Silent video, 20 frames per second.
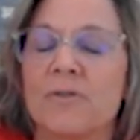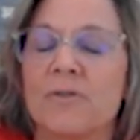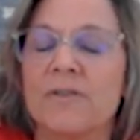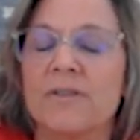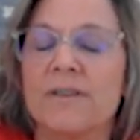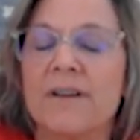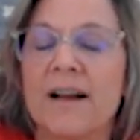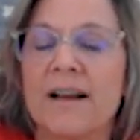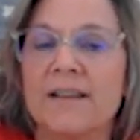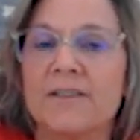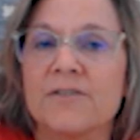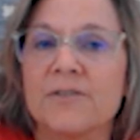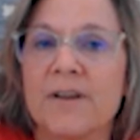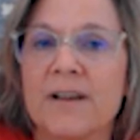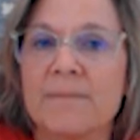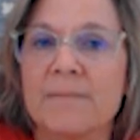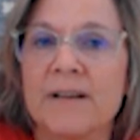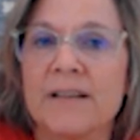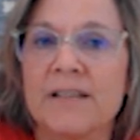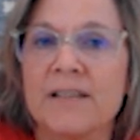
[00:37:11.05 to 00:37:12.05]
Or I do
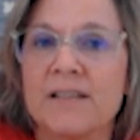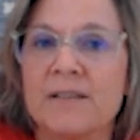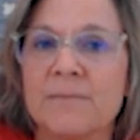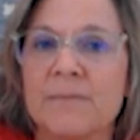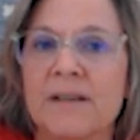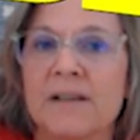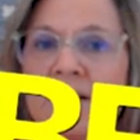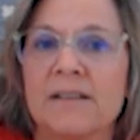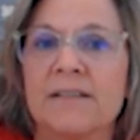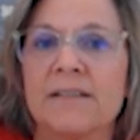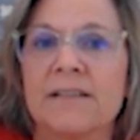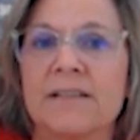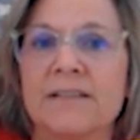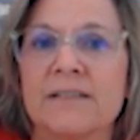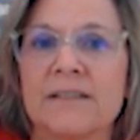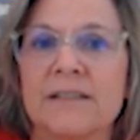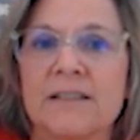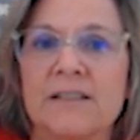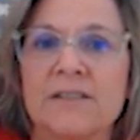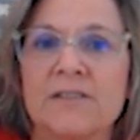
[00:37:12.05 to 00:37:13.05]
have my email
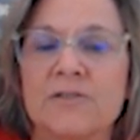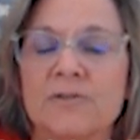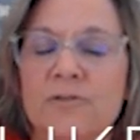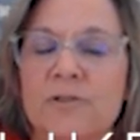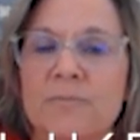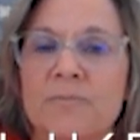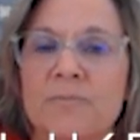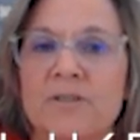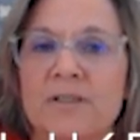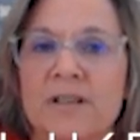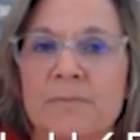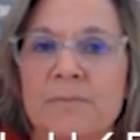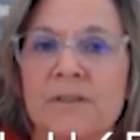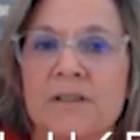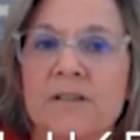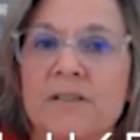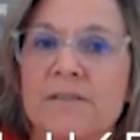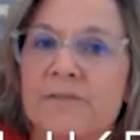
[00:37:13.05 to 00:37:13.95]
in the description down below